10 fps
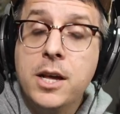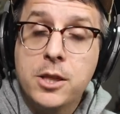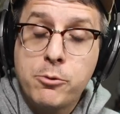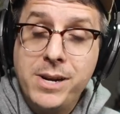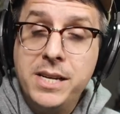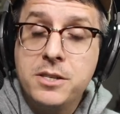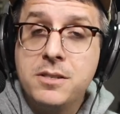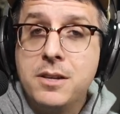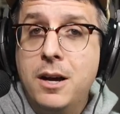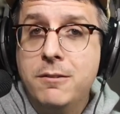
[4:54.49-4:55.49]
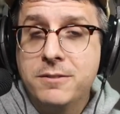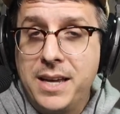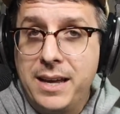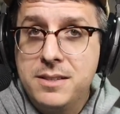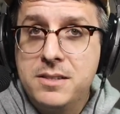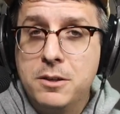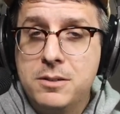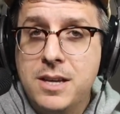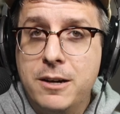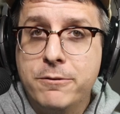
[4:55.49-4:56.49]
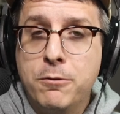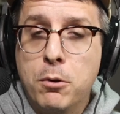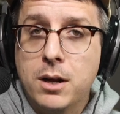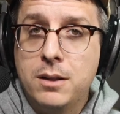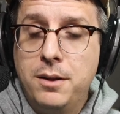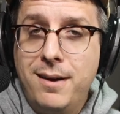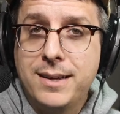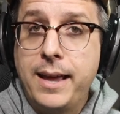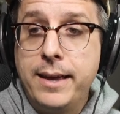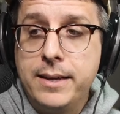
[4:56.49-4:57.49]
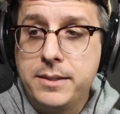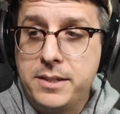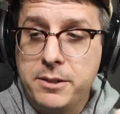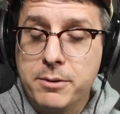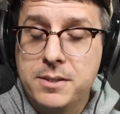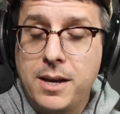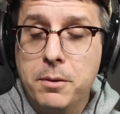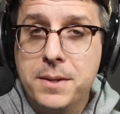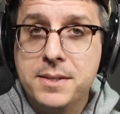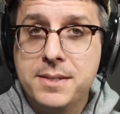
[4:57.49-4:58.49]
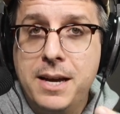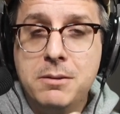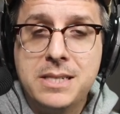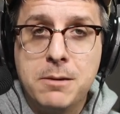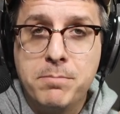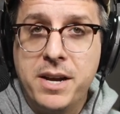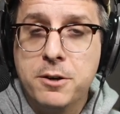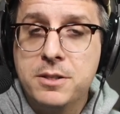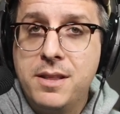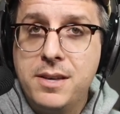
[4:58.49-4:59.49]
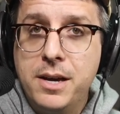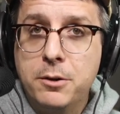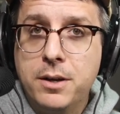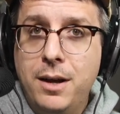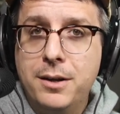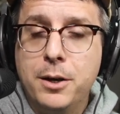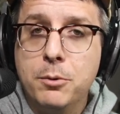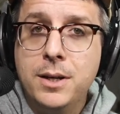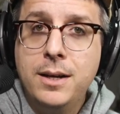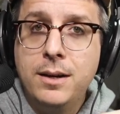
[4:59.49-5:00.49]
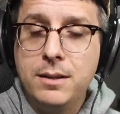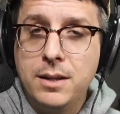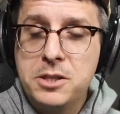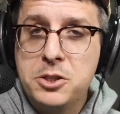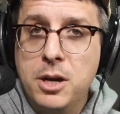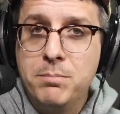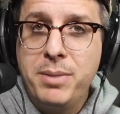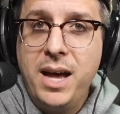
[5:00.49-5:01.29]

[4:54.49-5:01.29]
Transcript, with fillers: 3 inches off, gain still set at 4 o'clock, and here is how this sounds compared to the Elgato. Let's jump